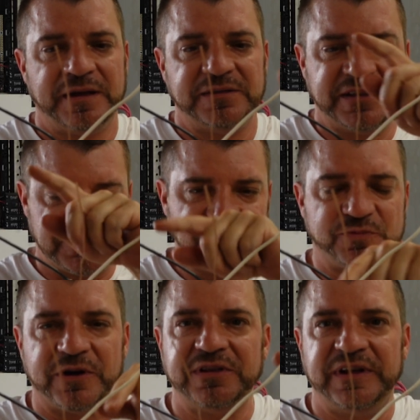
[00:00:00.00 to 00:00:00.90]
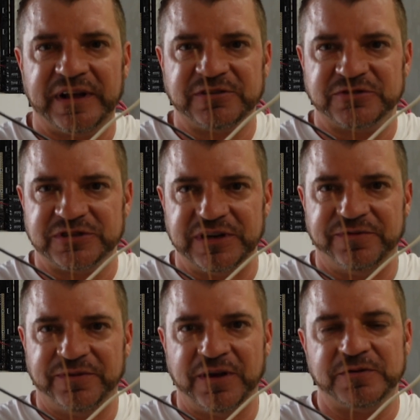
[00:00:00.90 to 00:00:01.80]
this is where the electricity
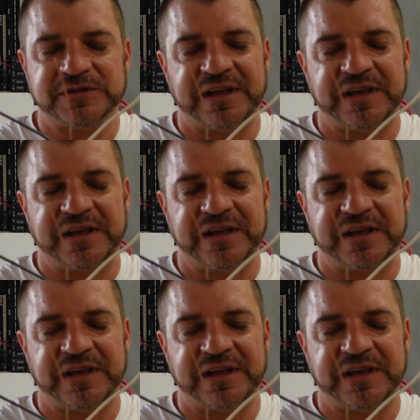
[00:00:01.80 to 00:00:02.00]
flows,